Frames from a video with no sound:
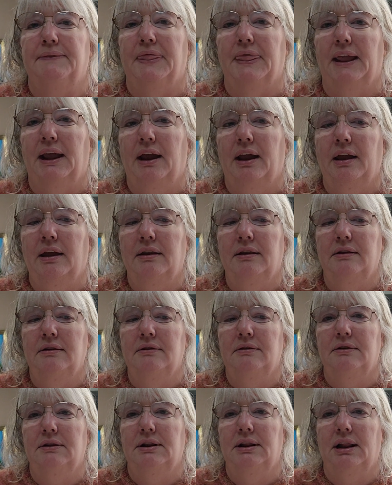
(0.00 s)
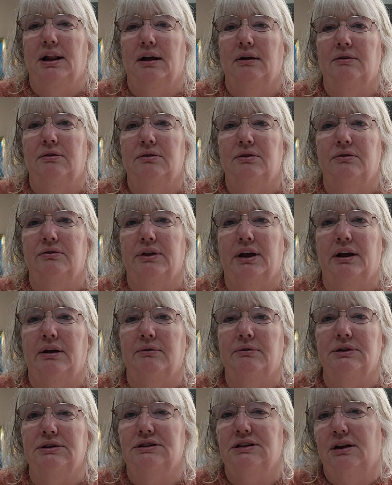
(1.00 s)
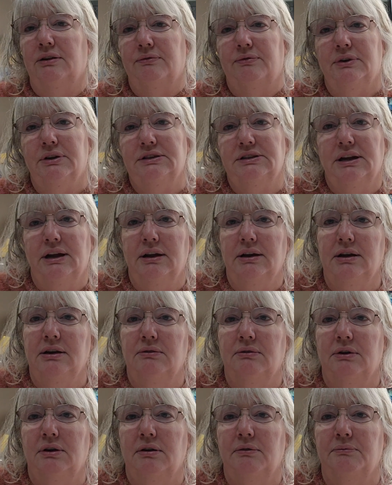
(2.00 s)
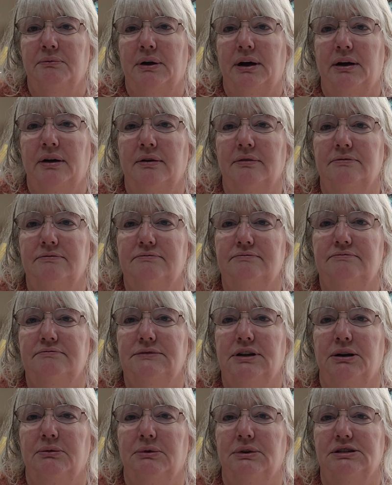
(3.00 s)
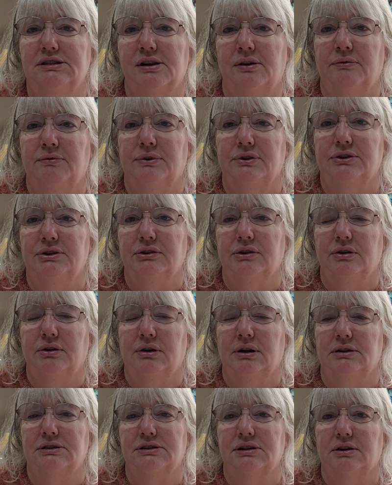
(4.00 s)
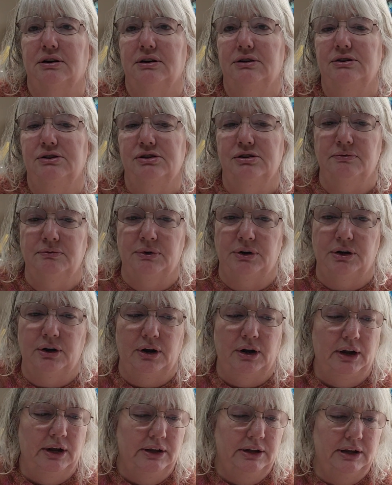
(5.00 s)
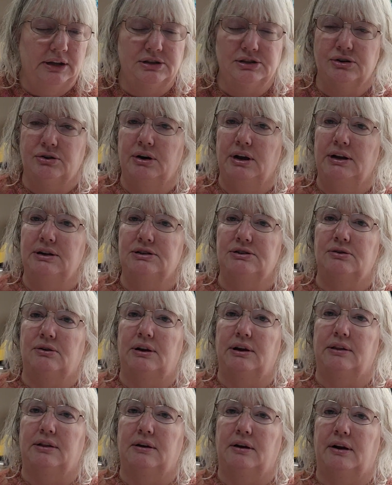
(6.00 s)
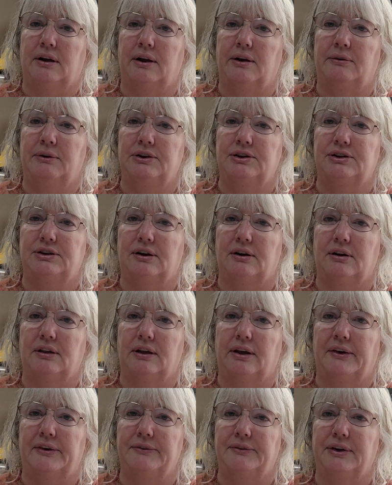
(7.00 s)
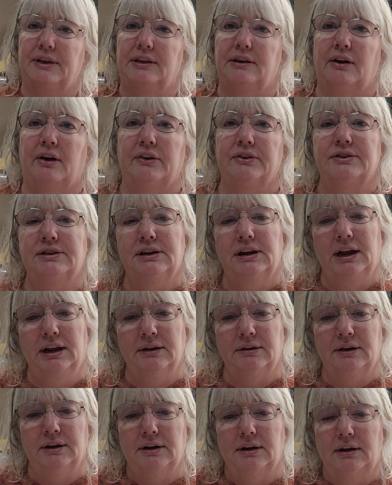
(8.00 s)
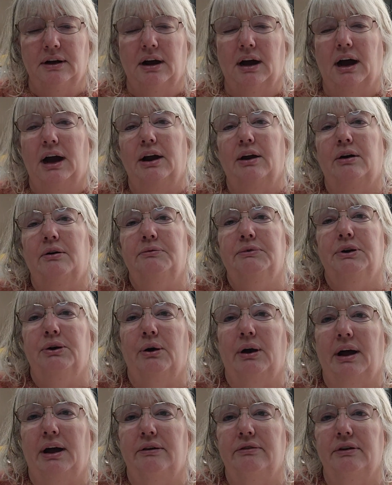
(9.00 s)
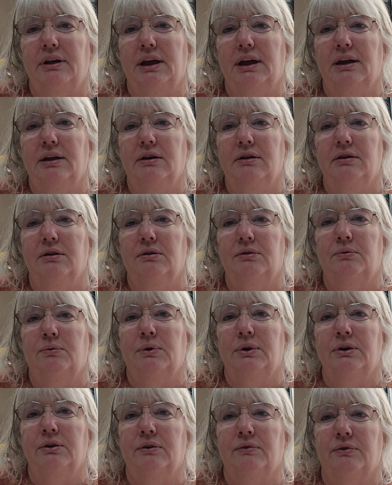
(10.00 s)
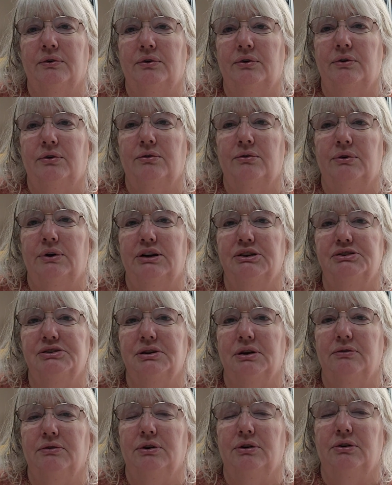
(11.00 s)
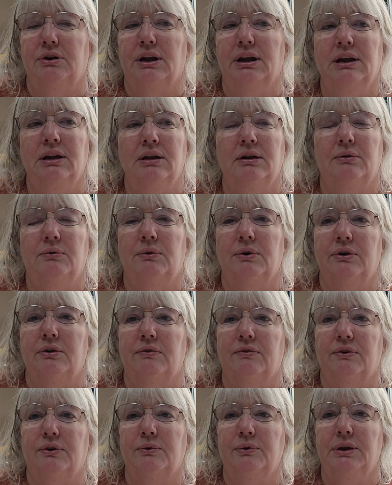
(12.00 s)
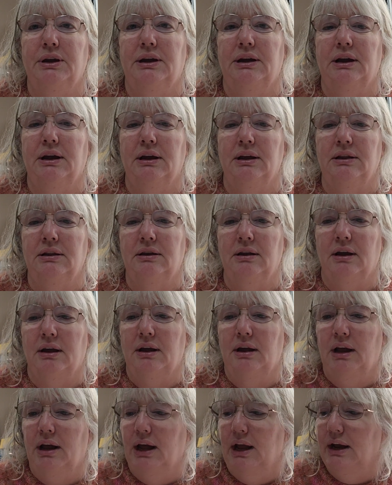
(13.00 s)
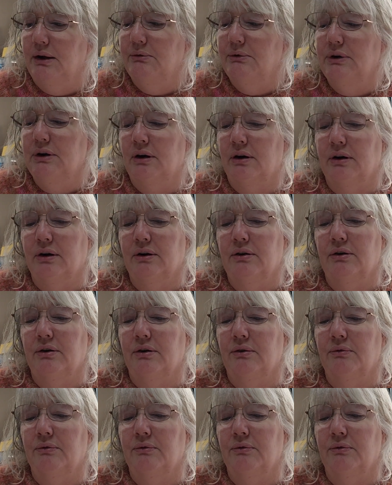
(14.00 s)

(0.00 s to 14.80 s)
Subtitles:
And I don't know if that was helpful to anyone, but it was helpful to the consumer yesterday, so I thought I would share that with y'all today. I hope you have a wonderful rest of your day, a wonderful weekend, and we are